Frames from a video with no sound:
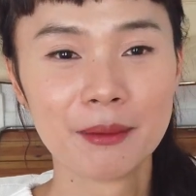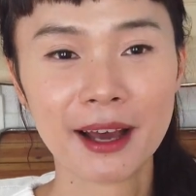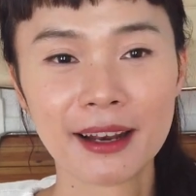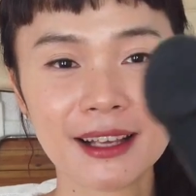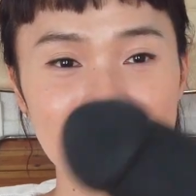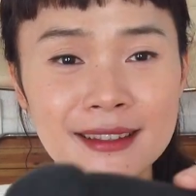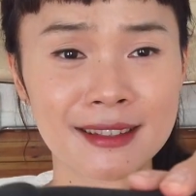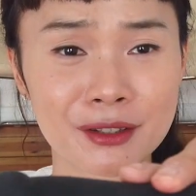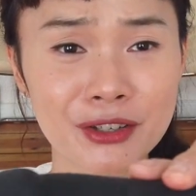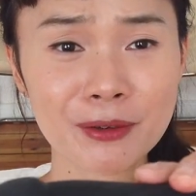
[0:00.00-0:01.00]
but
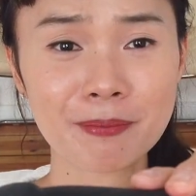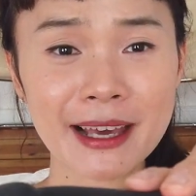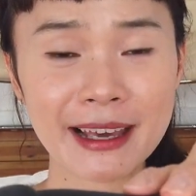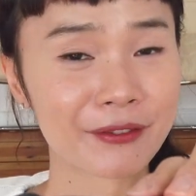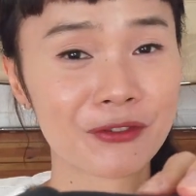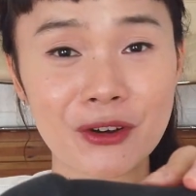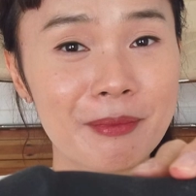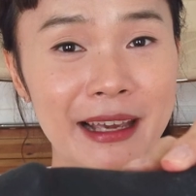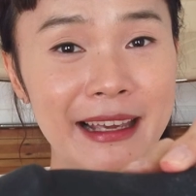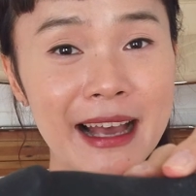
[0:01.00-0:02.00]
it's too big for
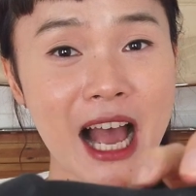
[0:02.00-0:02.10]
me.